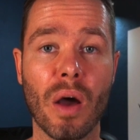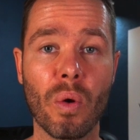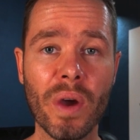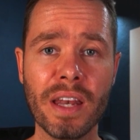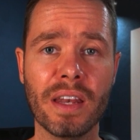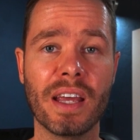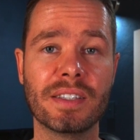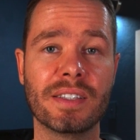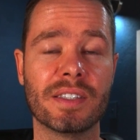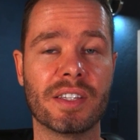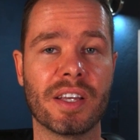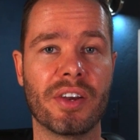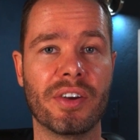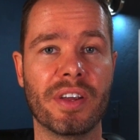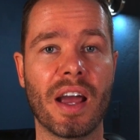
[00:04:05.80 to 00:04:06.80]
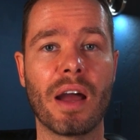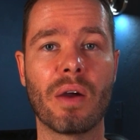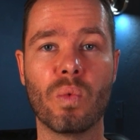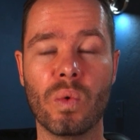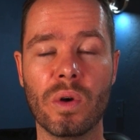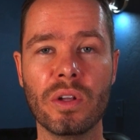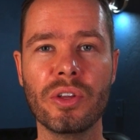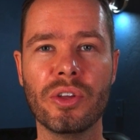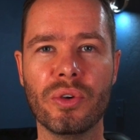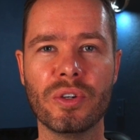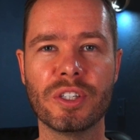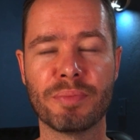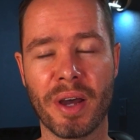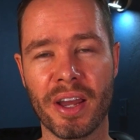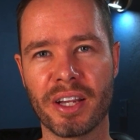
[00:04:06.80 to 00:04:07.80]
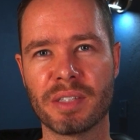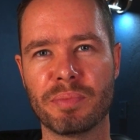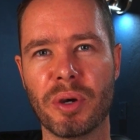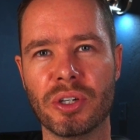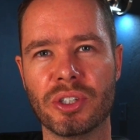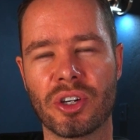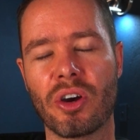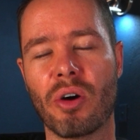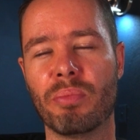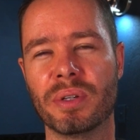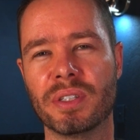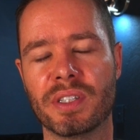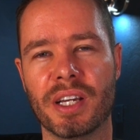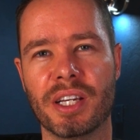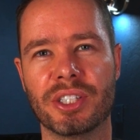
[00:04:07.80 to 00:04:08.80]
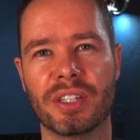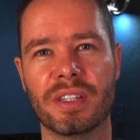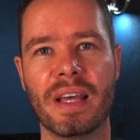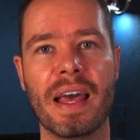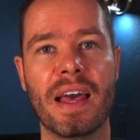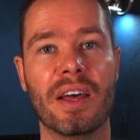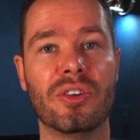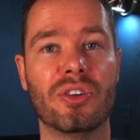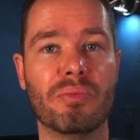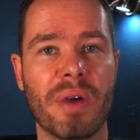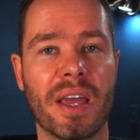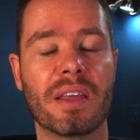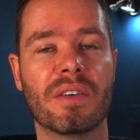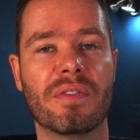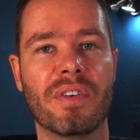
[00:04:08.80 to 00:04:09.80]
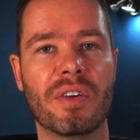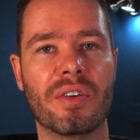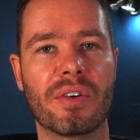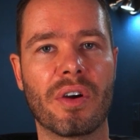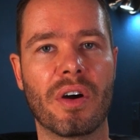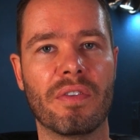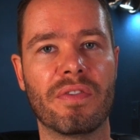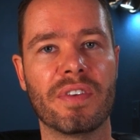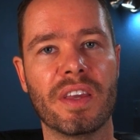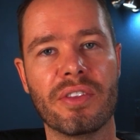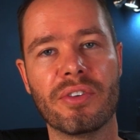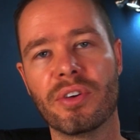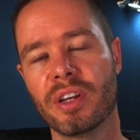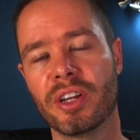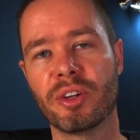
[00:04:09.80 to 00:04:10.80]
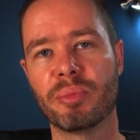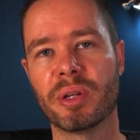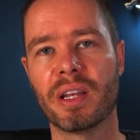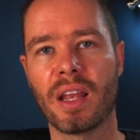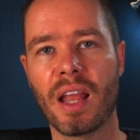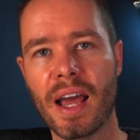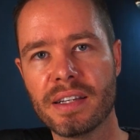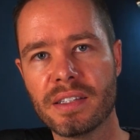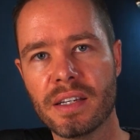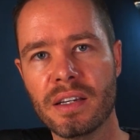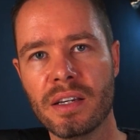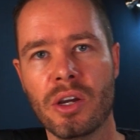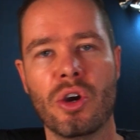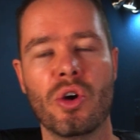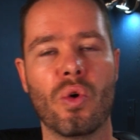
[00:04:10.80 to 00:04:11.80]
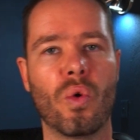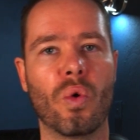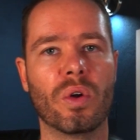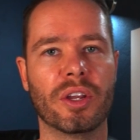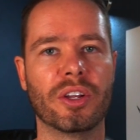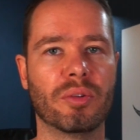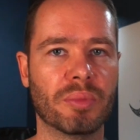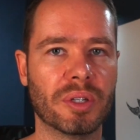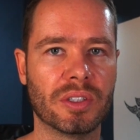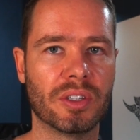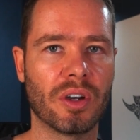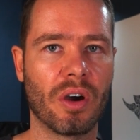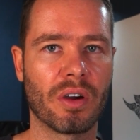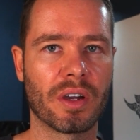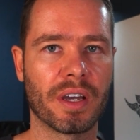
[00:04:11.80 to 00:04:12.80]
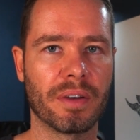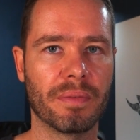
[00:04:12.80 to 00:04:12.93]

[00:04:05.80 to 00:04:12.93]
when necessary, I will use my exposure compensation to make the photograph either a little bit lighter or a little bit darker.